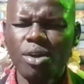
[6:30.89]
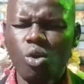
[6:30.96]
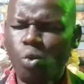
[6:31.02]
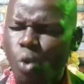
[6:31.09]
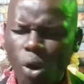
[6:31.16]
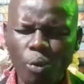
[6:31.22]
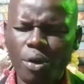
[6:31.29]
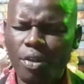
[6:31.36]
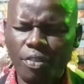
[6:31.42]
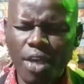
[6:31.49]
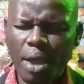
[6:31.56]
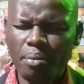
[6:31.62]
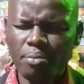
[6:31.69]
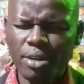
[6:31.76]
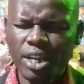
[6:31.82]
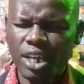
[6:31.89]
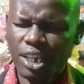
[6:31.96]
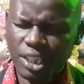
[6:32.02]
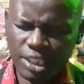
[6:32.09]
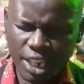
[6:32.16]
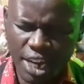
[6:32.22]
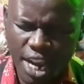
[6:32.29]
Walk with them. In
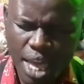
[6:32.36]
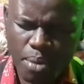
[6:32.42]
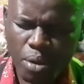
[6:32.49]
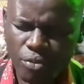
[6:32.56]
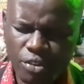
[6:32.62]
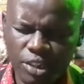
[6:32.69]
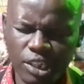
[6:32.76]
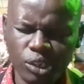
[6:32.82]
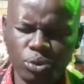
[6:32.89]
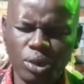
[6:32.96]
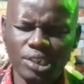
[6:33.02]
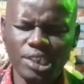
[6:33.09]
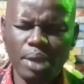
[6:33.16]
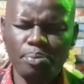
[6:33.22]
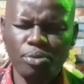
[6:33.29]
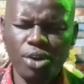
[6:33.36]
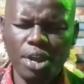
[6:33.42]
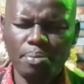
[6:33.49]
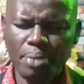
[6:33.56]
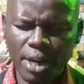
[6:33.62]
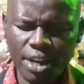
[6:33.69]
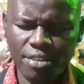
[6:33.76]
the name of Jesus Christ, I pray and
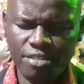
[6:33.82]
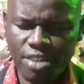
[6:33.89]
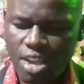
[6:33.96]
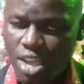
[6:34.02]
believe.